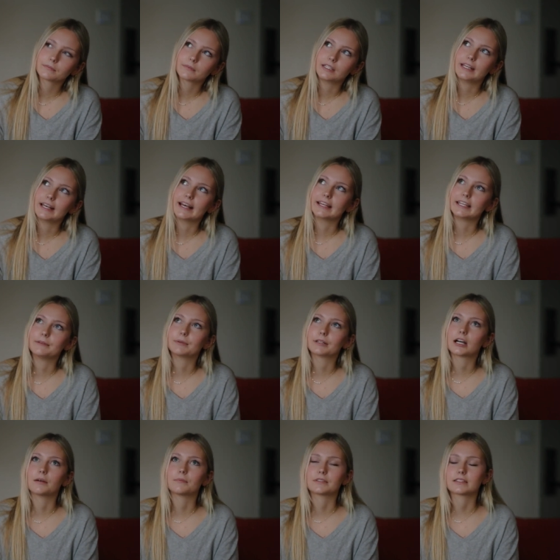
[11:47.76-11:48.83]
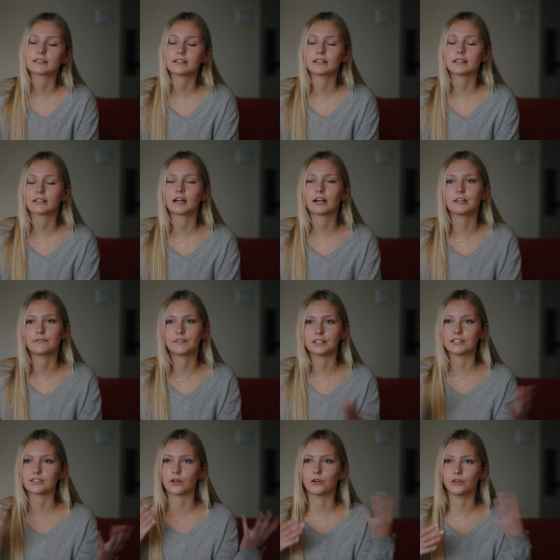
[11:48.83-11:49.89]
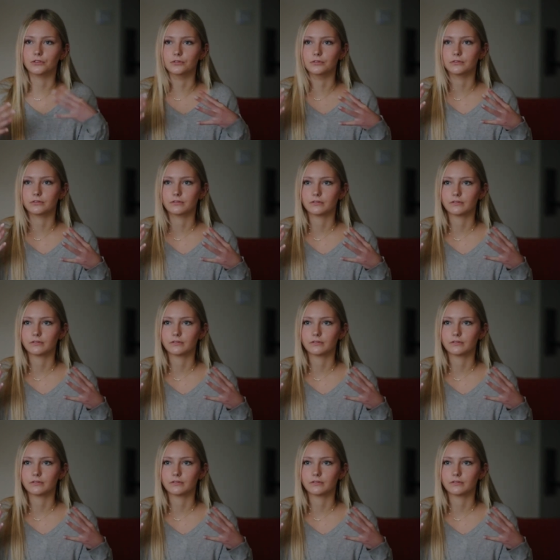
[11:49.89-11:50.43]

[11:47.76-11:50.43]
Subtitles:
yeah, he becomes kind of in his own